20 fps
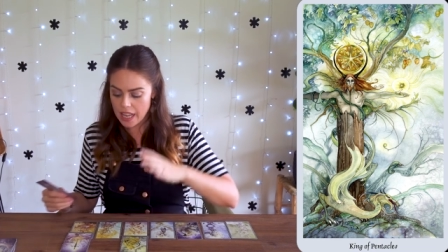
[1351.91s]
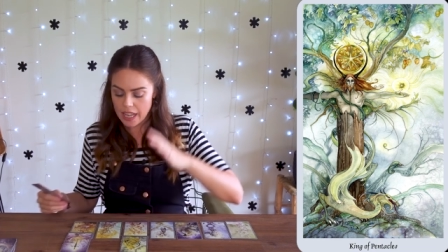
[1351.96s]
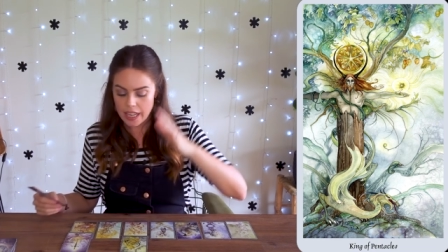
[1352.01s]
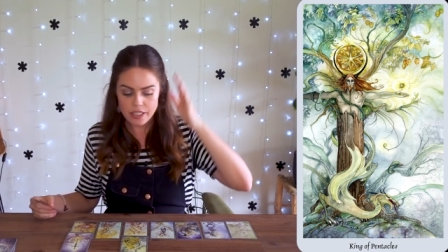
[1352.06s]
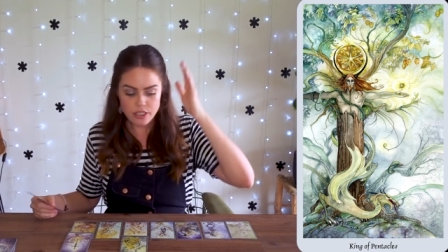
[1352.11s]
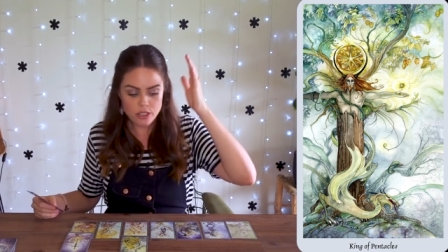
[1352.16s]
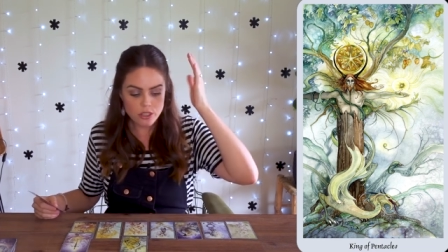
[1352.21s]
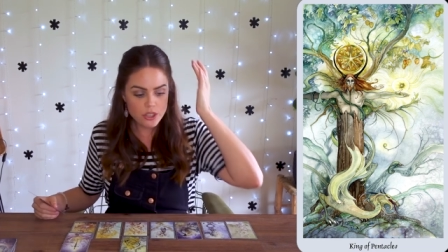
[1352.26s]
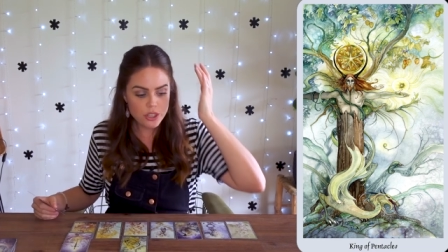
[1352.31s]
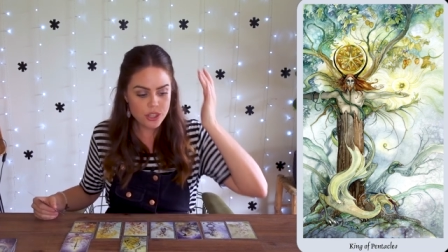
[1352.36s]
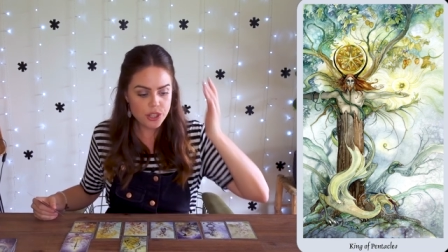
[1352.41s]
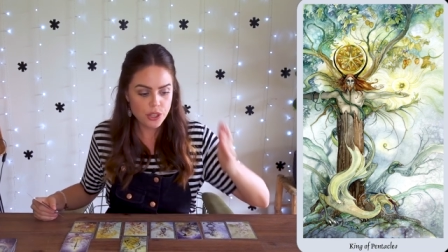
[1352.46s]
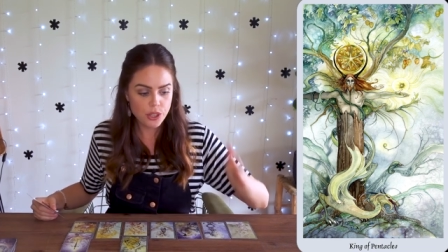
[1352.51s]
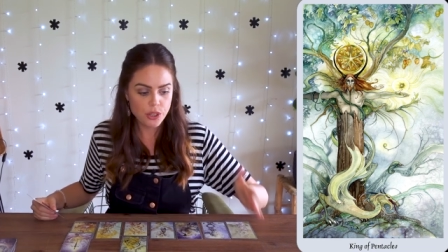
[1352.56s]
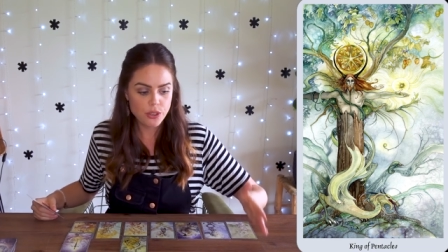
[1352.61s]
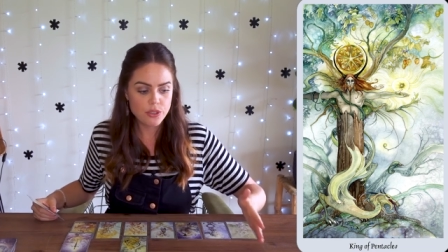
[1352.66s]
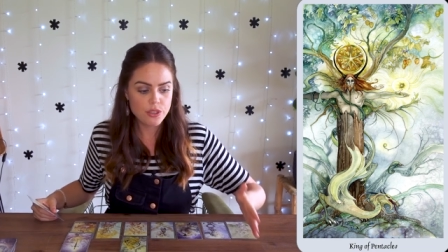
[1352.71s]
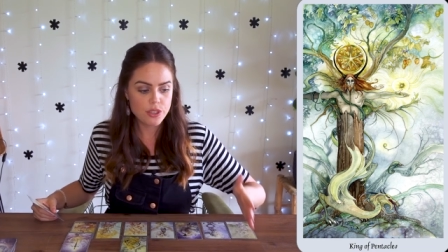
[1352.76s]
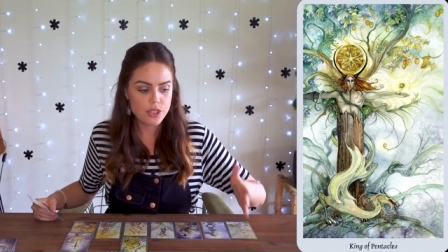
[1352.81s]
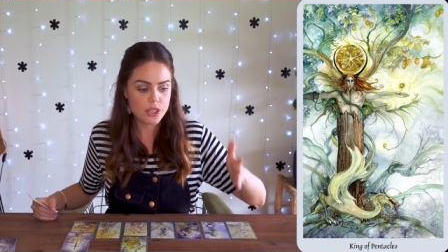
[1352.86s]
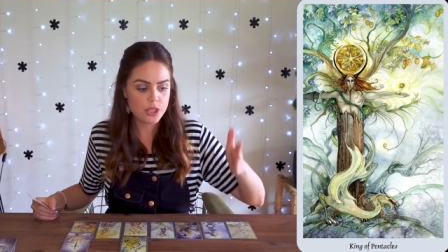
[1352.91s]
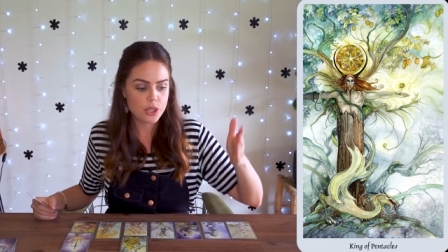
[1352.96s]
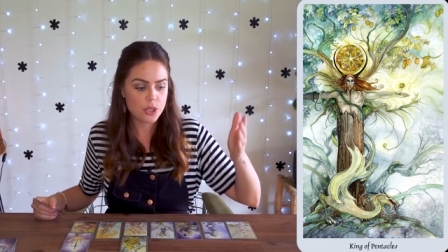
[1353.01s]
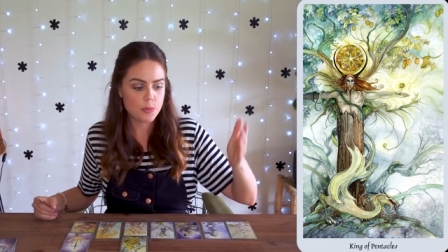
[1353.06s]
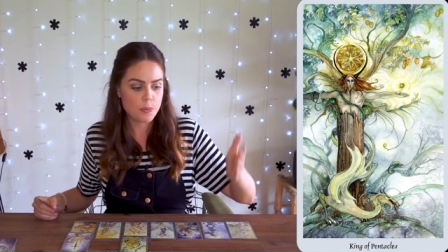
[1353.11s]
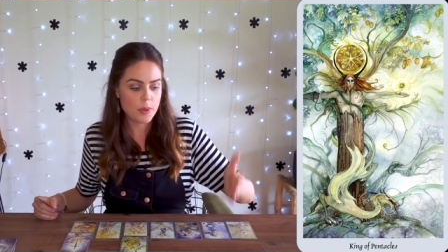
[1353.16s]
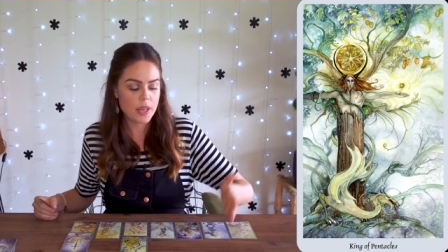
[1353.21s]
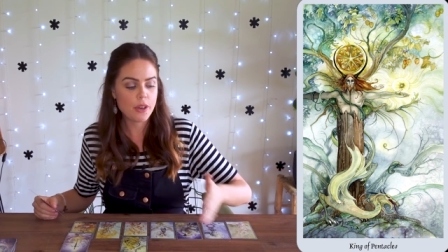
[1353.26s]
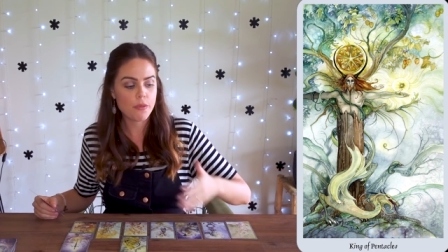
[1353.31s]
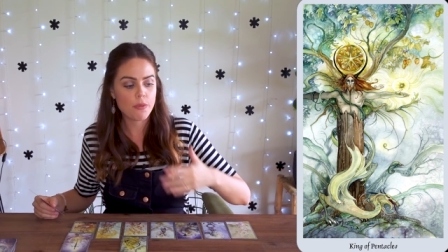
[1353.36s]
and you choose to
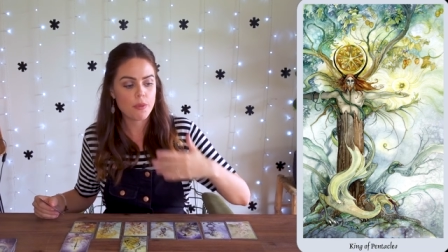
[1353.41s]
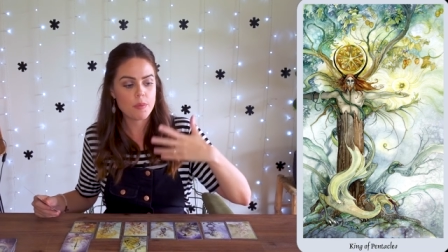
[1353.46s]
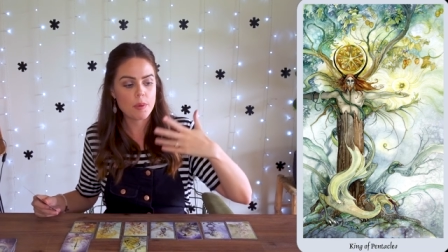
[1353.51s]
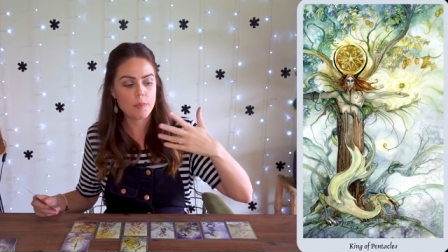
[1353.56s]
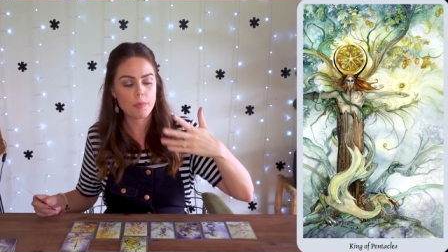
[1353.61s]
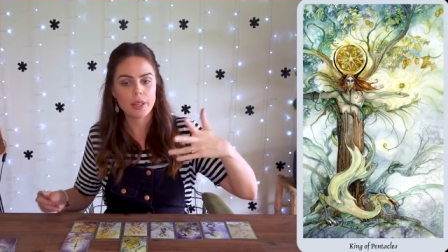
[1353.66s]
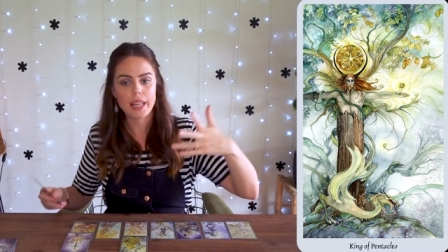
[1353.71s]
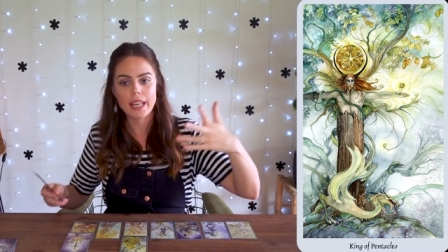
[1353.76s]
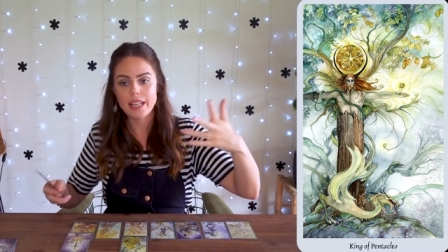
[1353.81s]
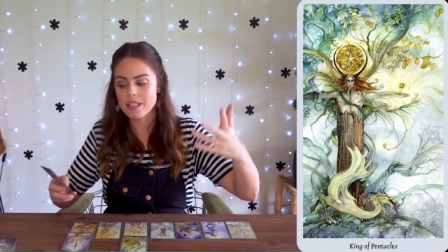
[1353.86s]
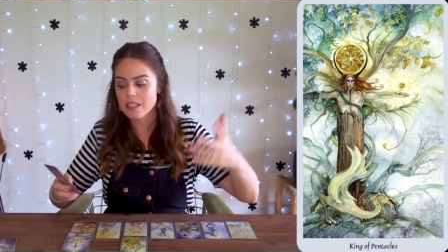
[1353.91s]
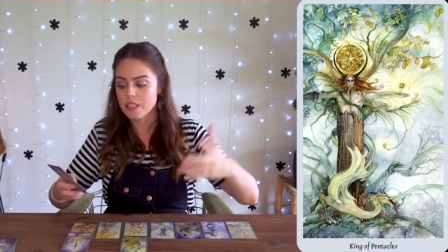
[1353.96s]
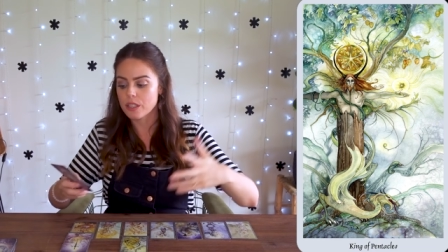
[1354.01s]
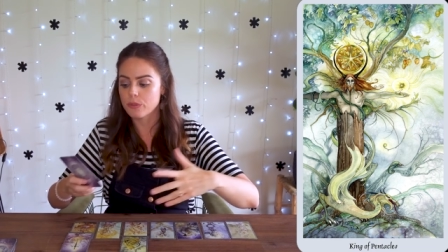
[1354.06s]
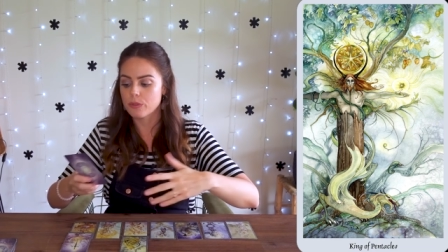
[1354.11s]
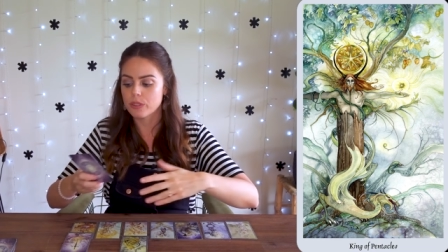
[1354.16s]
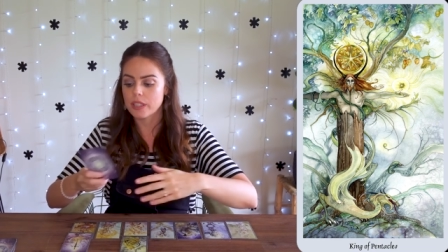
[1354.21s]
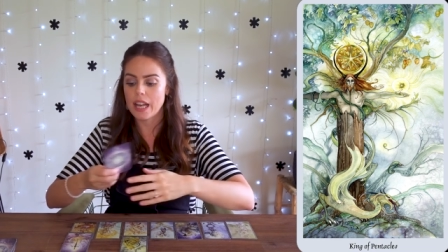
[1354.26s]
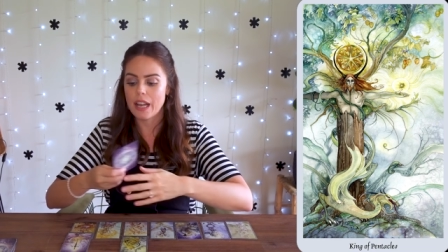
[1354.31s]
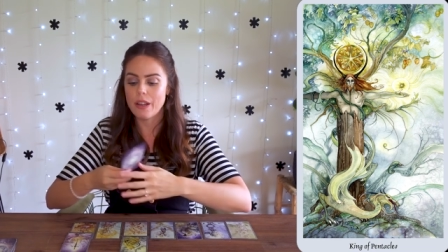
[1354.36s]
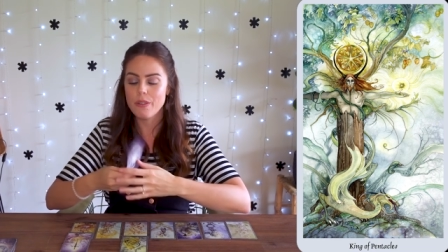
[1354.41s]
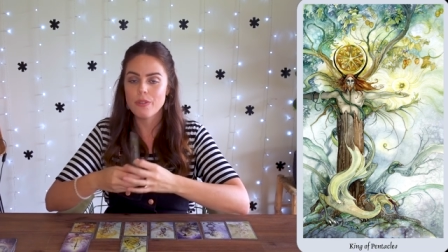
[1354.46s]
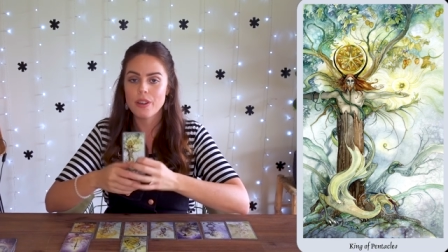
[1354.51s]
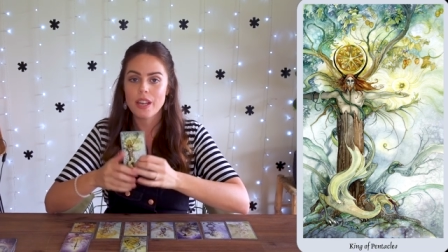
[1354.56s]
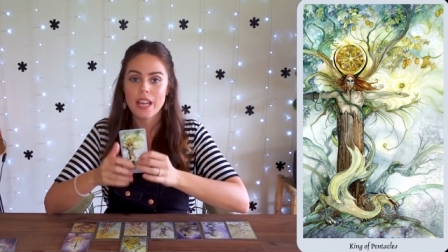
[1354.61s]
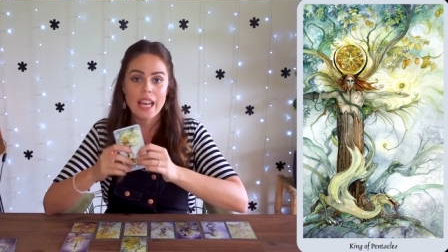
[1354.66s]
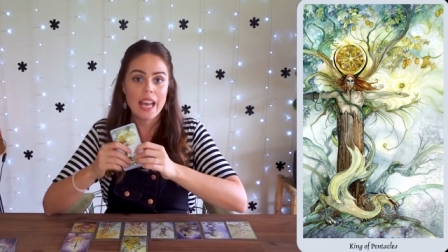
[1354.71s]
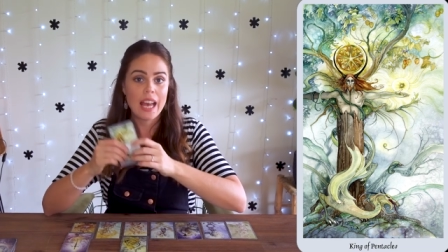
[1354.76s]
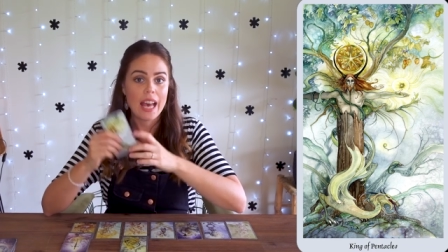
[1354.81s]
speak from a place of love